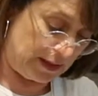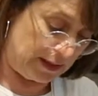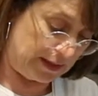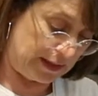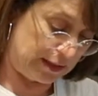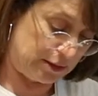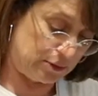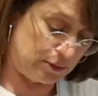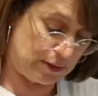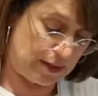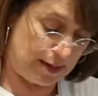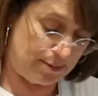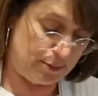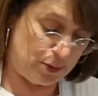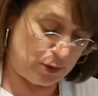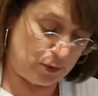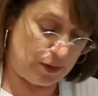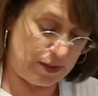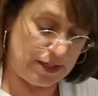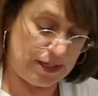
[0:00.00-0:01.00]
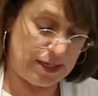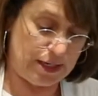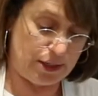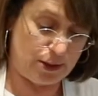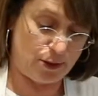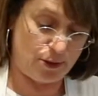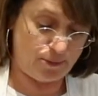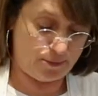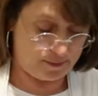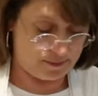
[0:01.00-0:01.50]
And that's what I'm doing
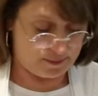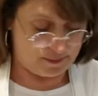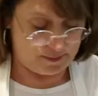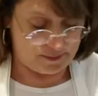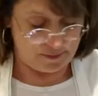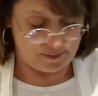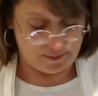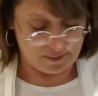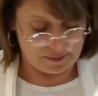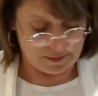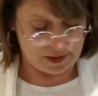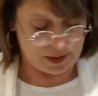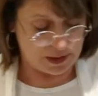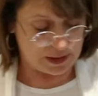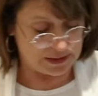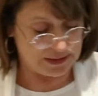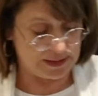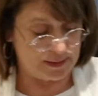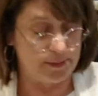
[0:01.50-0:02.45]
here. Because,